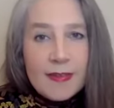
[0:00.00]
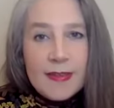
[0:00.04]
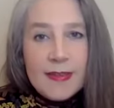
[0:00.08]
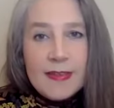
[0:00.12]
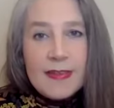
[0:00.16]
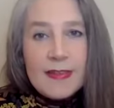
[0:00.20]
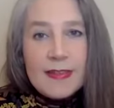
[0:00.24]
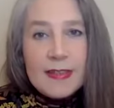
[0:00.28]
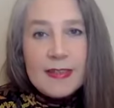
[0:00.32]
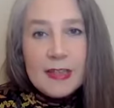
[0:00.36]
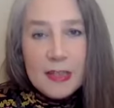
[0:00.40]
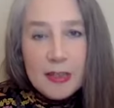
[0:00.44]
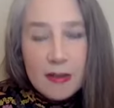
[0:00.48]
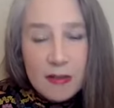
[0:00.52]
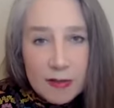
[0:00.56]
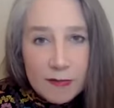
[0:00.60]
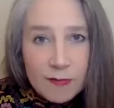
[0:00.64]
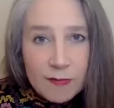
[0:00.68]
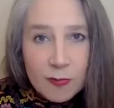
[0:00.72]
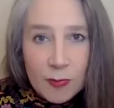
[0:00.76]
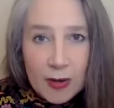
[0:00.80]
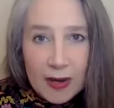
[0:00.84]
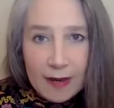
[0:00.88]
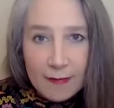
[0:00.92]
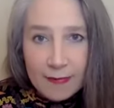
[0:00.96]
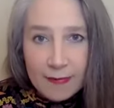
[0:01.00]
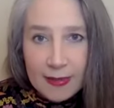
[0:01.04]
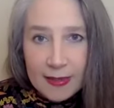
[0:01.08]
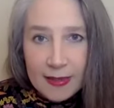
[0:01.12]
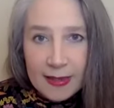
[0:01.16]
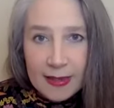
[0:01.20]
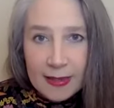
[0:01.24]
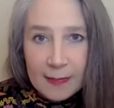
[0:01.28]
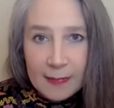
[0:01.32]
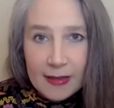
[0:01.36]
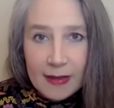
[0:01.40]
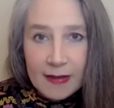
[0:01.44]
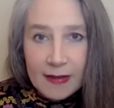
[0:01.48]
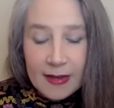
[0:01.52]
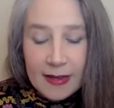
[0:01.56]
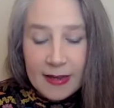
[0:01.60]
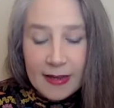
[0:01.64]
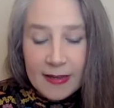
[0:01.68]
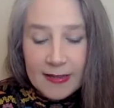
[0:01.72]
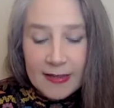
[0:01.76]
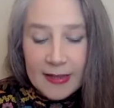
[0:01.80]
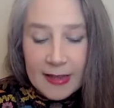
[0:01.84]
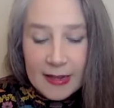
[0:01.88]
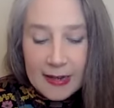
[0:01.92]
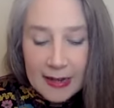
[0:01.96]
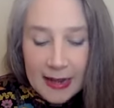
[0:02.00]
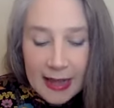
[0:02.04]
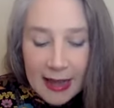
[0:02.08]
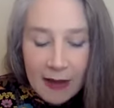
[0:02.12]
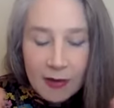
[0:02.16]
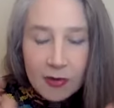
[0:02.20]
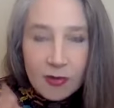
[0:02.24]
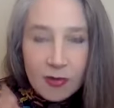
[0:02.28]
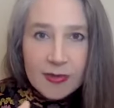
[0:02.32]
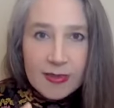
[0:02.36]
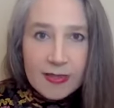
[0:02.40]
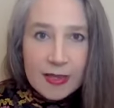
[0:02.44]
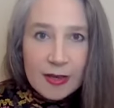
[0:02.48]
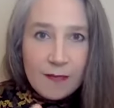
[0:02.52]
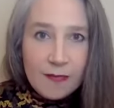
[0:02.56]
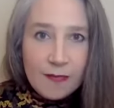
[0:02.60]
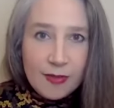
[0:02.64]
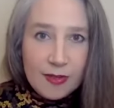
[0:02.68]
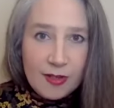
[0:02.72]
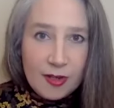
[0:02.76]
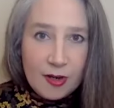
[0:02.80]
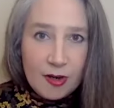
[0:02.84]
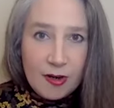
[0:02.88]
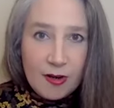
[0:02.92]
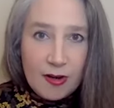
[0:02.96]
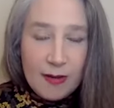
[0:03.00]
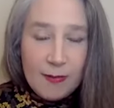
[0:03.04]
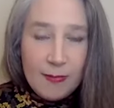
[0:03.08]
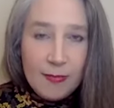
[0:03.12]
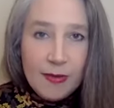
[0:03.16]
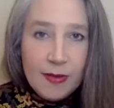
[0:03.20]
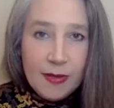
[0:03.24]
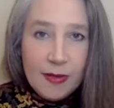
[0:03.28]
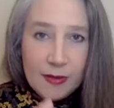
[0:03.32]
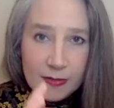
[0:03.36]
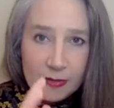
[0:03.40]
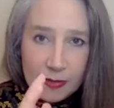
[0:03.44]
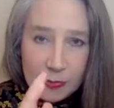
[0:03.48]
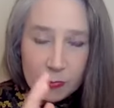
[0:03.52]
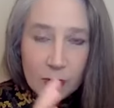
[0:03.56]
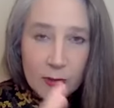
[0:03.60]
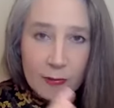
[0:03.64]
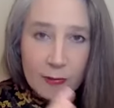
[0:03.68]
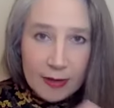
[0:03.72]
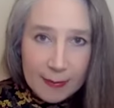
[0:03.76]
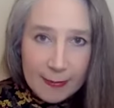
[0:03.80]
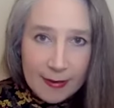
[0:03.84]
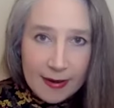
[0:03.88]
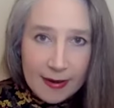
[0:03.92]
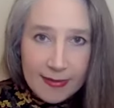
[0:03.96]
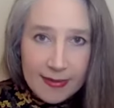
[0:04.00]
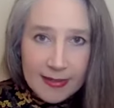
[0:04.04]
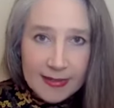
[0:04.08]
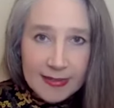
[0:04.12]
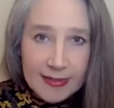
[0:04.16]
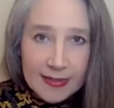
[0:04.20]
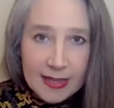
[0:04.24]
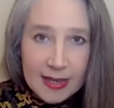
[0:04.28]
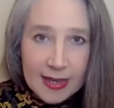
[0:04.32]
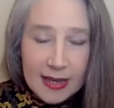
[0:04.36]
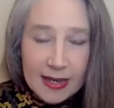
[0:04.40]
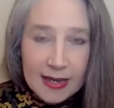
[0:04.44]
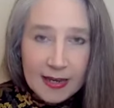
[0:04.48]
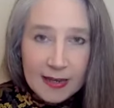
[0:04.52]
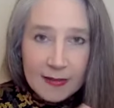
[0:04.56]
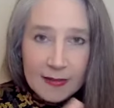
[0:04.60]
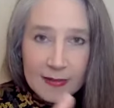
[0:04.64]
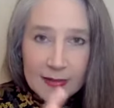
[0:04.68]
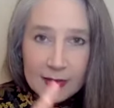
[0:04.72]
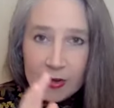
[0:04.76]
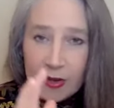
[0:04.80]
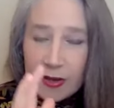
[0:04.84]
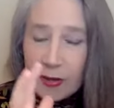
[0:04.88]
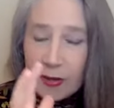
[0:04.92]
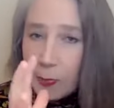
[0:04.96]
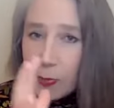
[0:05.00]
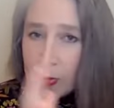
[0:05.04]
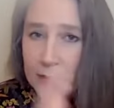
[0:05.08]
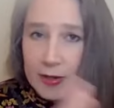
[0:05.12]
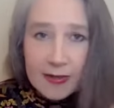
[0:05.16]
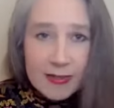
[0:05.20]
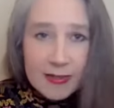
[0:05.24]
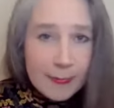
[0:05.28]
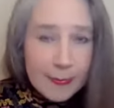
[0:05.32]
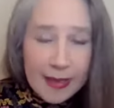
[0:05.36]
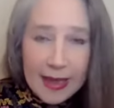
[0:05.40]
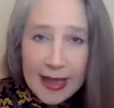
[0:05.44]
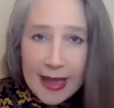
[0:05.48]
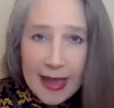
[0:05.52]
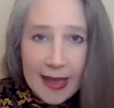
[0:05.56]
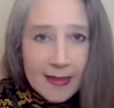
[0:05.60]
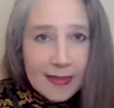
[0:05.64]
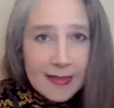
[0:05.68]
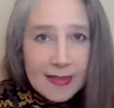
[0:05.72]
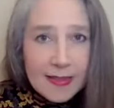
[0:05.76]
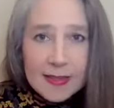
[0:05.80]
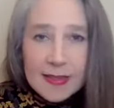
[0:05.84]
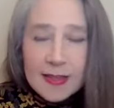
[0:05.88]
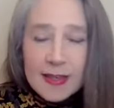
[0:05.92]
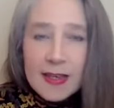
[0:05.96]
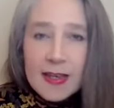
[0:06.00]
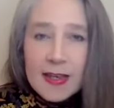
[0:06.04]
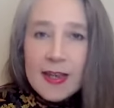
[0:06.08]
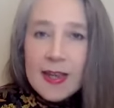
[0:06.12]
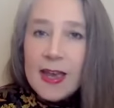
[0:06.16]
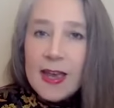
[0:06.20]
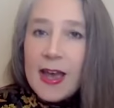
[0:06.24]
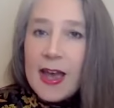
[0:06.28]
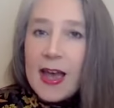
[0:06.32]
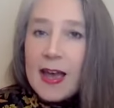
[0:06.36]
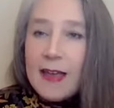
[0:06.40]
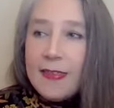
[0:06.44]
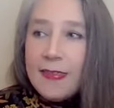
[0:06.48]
that this is a useful way of thinking about it, is allow yourself the time to worry about this thing, to kind of put it to bed. Mm-hmm.